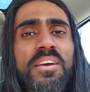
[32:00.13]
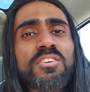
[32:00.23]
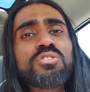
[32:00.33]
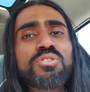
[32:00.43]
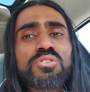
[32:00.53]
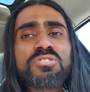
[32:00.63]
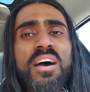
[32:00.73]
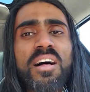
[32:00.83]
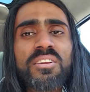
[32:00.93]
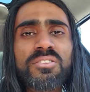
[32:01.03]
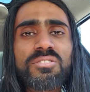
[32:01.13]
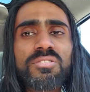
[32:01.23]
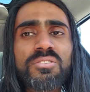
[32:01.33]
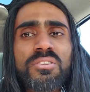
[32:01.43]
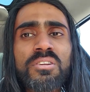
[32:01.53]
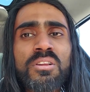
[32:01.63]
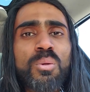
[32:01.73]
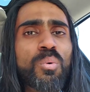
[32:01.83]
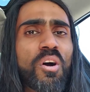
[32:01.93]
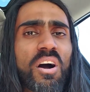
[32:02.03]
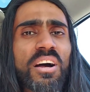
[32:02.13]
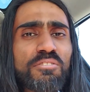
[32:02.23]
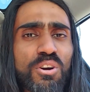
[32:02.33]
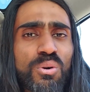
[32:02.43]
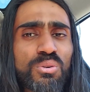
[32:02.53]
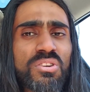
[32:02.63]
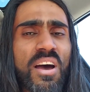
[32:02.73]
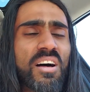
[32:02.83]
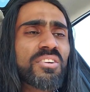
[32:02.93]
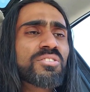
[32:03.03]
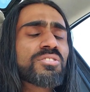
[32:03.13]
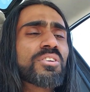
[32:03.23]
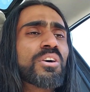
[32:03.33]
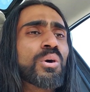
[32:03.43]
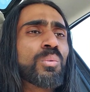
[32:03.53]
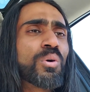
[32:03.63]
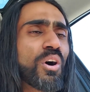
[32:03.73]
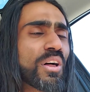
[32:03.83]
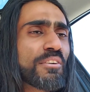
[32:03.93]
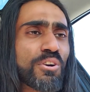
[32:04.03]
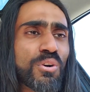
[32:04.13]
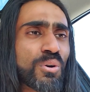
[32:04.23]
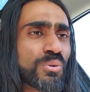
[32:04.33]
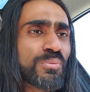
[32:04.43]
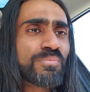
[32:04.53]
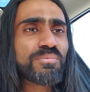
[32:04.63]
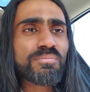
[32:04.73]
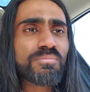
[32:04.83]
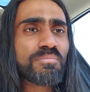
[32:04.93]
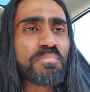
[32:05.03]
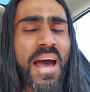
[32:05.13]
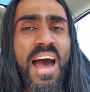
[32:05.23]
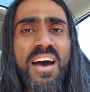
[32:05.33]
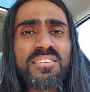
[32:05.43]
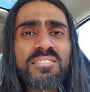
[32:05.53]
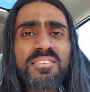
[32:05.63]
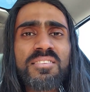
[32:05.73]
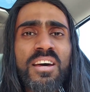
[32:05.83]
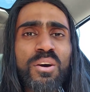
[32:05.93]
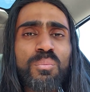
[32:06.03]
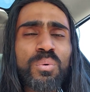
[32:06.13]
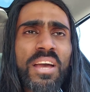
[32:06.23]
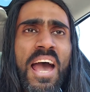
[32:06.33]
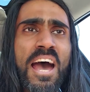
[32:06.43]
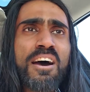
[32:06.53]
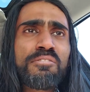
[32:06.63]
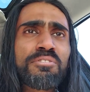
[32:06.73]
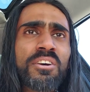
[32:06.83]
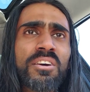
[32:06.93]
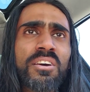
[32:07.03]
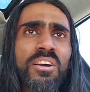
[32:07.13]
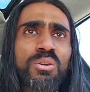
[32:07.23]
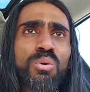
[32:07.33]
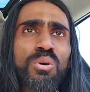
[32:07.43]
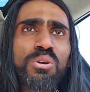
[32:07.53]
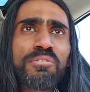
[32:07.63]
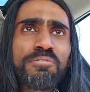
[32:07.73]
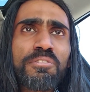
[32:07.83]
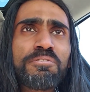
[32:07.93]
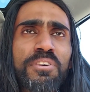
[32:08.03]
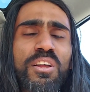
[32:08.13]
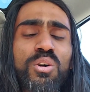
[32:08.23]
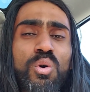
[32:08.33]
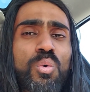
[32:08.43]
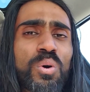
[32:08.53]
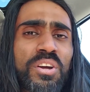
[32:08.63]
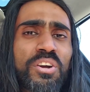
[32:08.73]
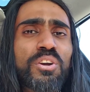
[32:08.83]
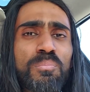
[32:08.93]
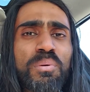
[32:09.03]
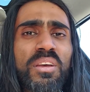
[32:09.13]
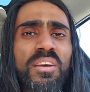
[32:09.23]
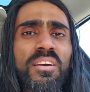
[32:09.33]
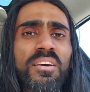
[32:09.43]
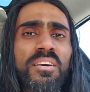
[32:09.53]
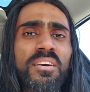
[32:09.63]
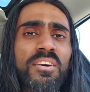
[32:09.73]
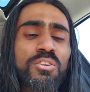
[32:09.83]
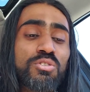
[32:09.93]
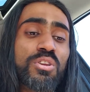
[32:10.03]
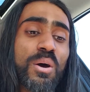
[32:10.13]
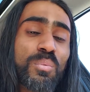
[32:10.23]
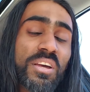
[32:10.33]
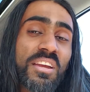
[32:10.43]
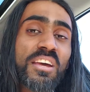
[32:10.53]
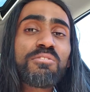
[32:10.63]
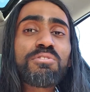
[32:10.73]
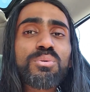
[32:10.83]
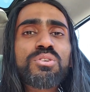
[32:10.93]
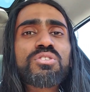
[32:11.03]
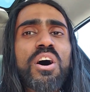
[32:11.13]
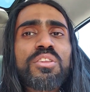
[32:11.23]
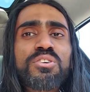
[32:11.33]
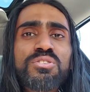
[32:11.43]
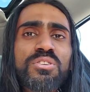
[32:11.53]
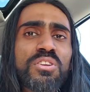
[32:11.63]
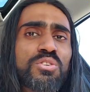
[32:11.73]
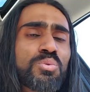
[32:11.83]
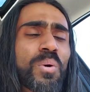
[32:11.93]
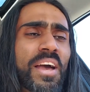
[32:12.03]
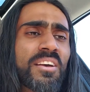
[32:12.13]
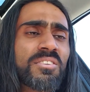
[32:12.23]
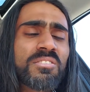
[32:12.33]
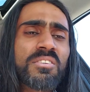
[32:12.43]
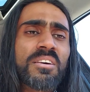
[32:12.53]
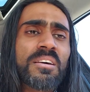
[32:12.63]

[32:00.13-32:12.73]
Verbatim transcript: into your talents. We all have our own talents. We all have our own paths that we have in order to fulfill who we're here to be, so that we can influence others in these ways